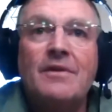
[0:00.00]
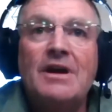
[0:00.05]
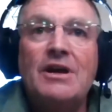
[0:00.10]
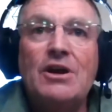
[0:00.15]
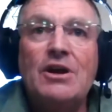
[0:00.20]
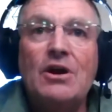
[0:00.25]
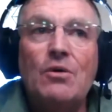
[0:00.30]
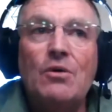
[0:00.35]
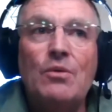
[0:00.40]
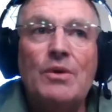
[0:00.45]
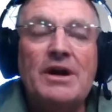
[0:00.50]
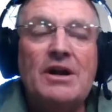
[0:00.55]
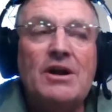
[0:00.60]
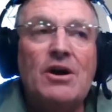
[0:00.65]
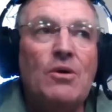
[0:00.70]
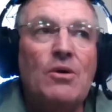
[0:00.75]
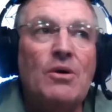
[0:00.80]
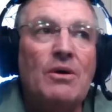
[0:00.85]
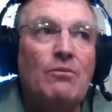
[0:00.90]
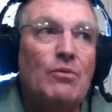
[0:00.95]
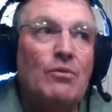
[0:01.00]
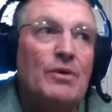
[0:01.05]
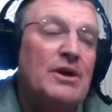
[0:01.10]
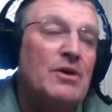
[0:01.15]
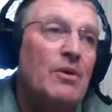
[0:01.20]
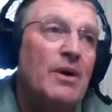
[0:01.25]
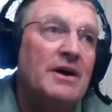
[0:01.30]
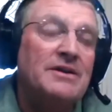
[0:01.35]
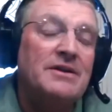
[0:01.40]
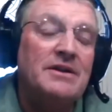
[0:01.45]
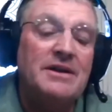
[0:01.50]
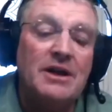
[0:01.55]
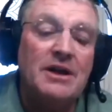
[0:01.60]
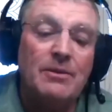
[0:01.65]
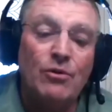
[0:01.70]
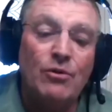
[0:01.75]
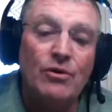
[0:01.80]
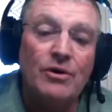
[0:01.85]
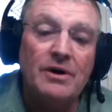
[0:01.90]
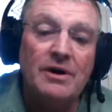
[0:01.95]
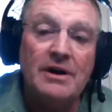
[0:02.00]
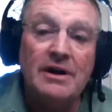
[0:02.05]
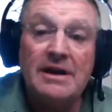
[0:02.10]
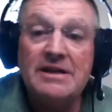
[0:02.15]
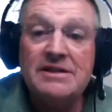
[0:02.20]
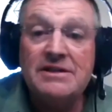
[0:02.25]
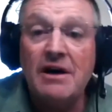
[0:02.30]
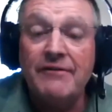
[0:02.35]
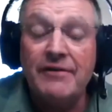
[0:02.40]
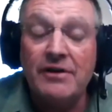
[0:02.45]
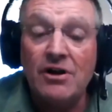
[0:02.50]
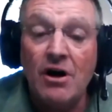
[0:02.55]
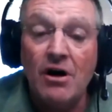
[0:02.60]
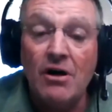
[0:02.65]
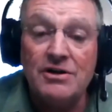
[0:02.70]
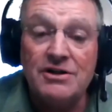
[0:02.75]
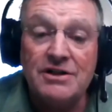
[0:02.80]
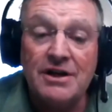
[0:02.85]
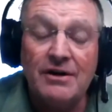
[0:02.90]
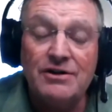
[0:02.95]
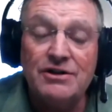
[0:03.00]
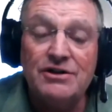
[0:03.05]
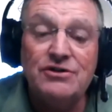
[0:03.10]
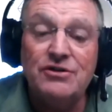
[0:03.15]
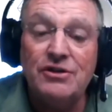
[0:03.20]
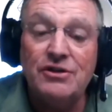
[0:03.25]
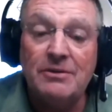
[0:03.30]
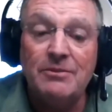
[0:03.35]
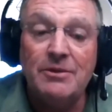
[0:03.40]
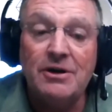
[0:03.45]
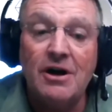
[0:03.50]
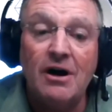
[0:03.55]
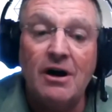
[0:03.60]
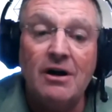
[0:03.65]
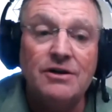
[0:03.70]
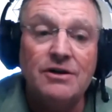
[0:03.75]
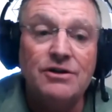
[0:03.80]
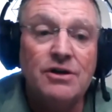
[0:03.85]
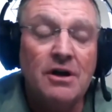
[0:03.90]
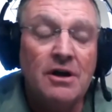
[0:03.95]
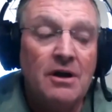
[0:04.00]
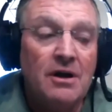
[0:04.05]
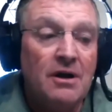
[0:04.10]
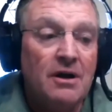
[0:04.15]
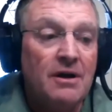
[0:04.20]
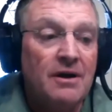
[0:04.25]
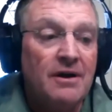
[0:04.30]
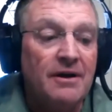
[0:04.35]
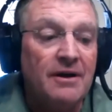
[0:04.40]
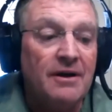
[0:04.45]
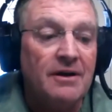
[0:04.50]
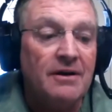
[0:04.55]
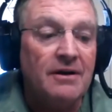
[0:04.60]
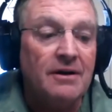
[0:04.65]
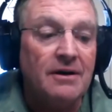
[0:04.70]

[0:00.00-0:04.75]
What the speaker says: we go out to the airport. And he's off in college now. I just took him to college, and